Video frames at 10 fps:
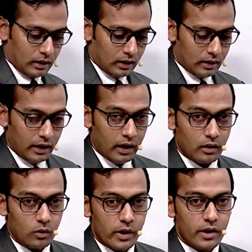here
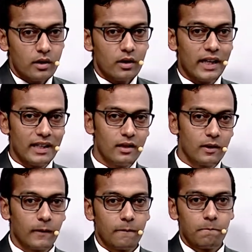question says
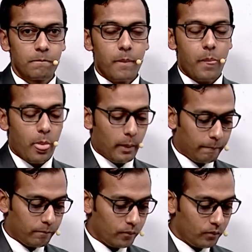
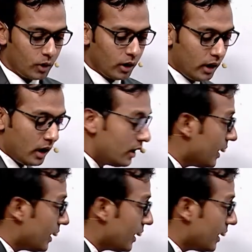the area